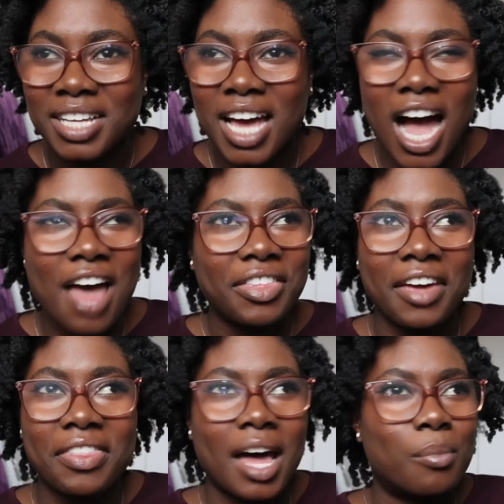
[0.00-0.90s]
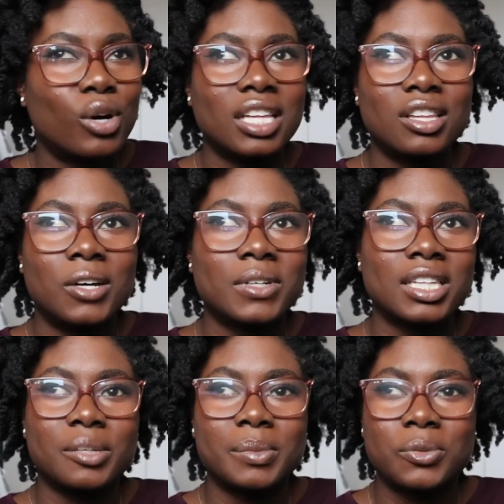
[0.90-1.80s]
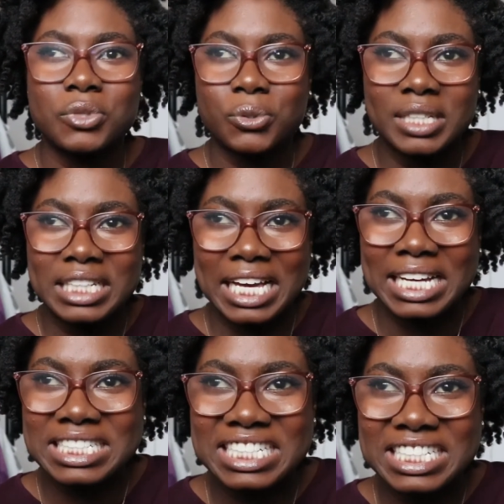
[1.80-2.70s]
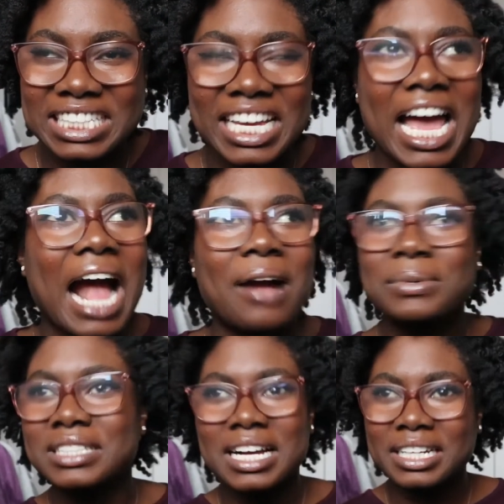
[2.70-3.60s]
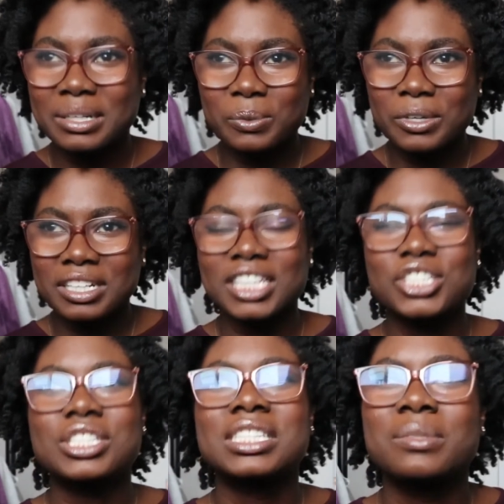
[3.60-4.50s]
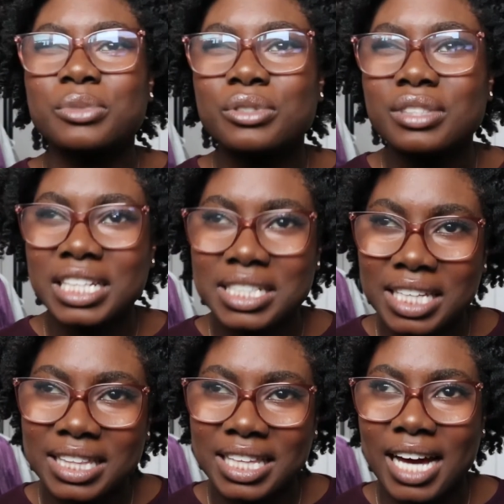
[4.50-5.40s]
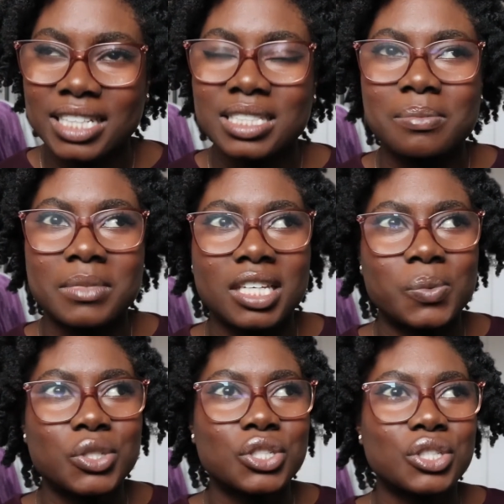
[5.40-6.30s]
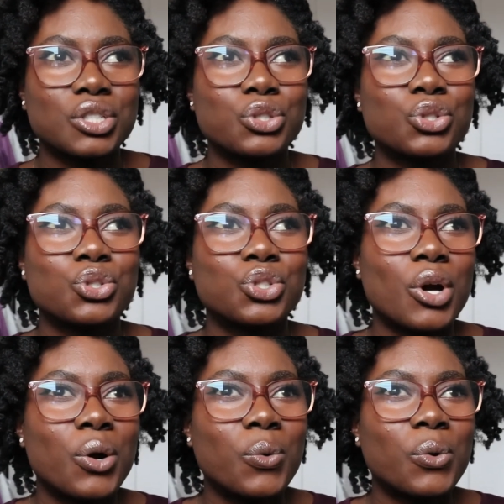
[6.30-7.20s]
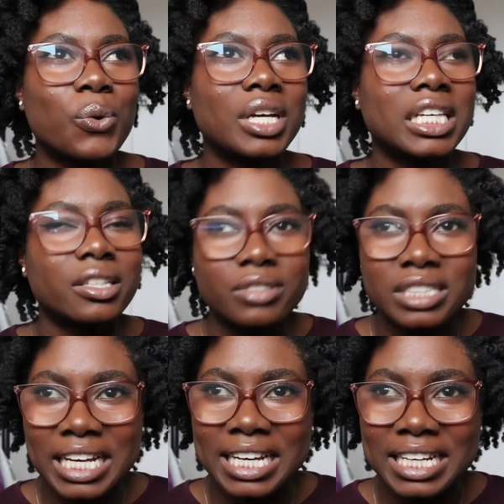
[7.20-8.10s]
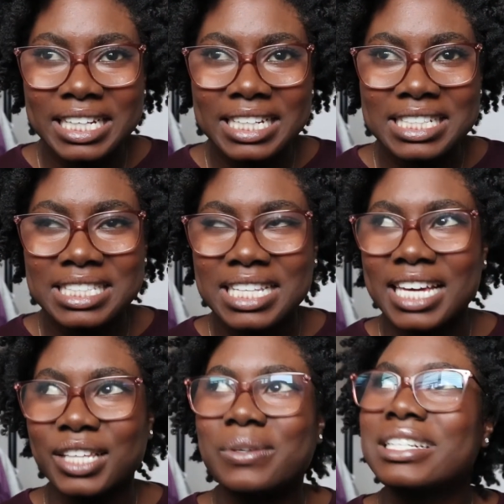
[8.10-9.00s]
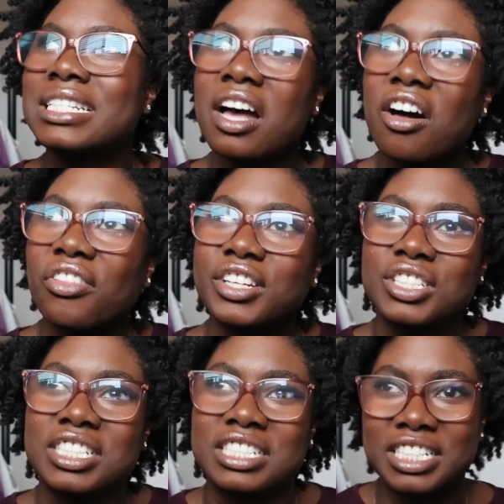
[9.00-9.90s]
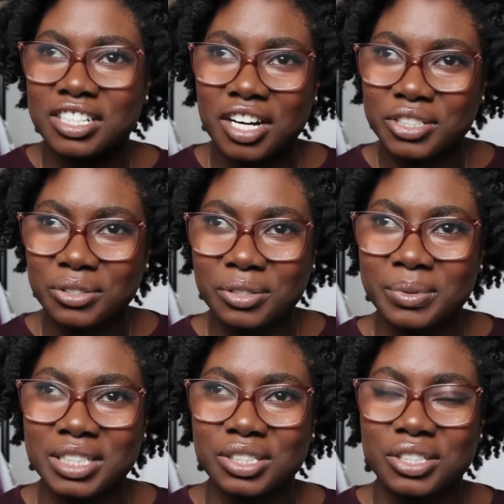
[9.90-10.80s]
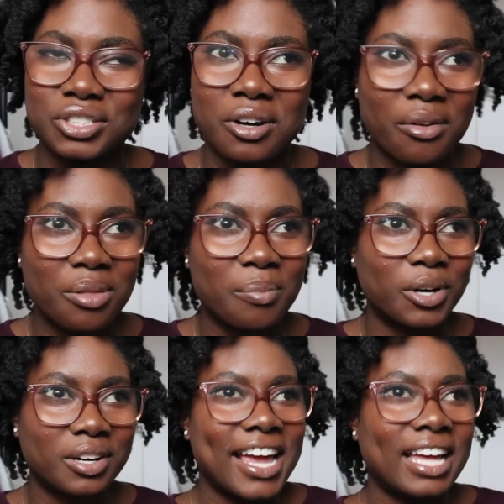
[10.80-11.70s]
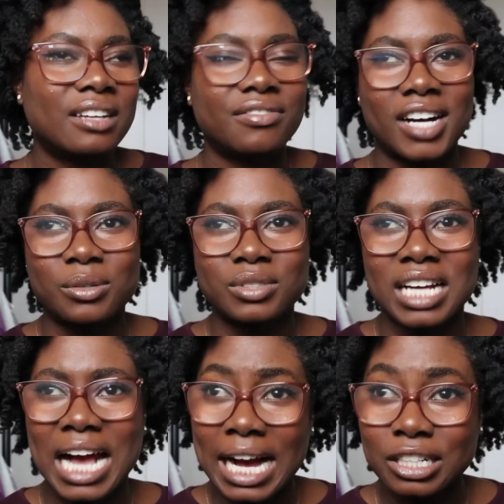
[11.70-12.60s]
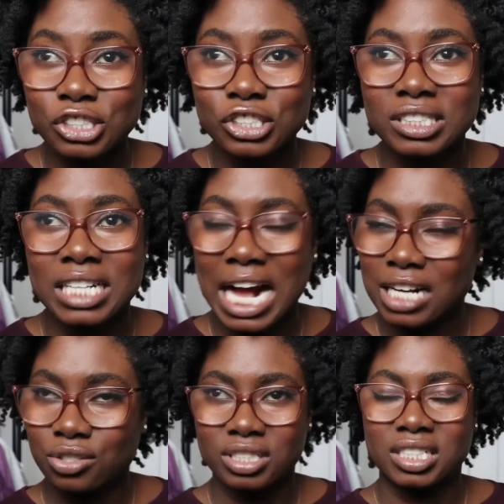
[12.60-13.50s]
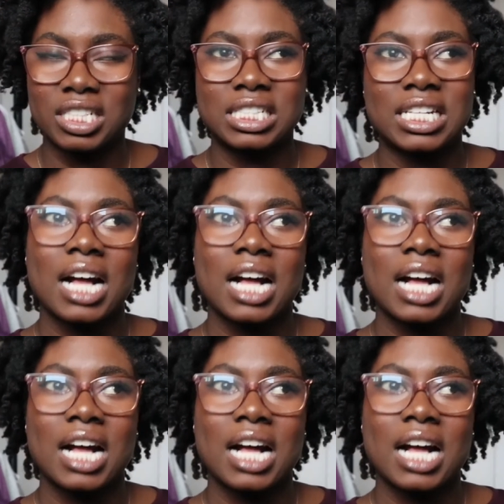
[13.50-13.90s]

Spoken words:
I think at that point Logan Lerman was already 18. Like, how is that gonna work? Just simple things like that to me was just so irritating, because it's like you can tell they just did not do their research on the book and found actors and actresses that